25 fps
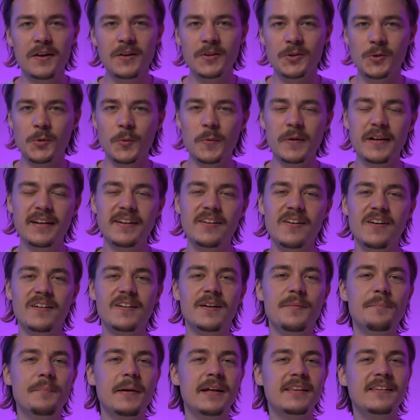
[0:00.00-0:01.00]
Knowing your
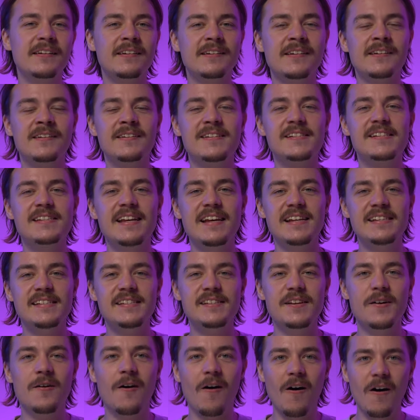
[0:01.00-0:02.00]
competitors'
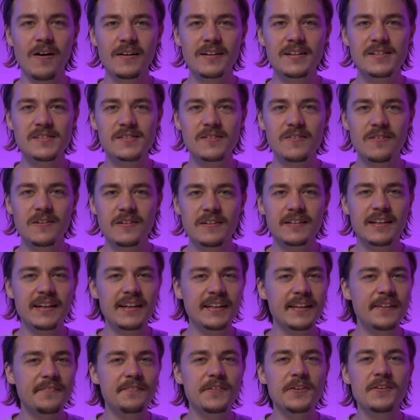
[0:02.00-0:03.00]
SEO audit score can
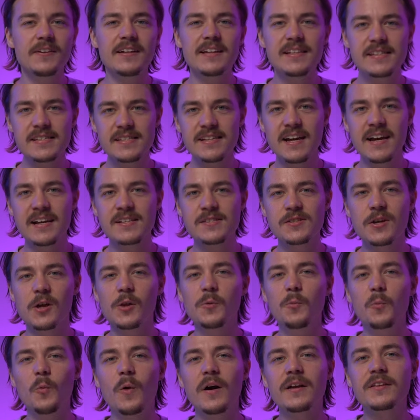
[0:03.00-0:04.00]
give you insights
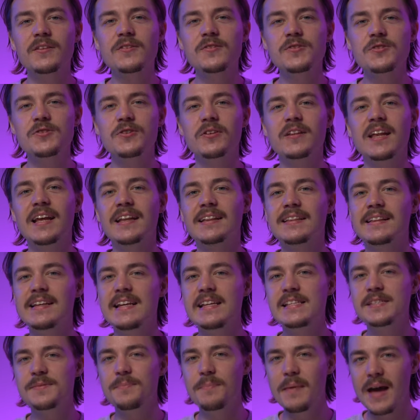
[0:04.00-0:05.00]
on what you should at
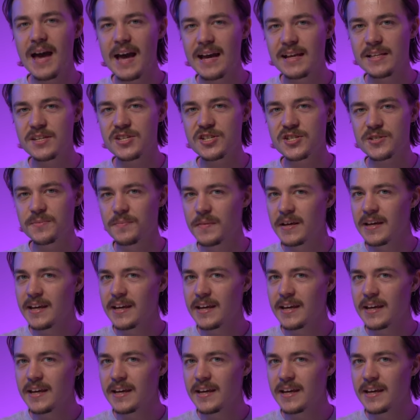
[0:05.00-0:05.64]
least match.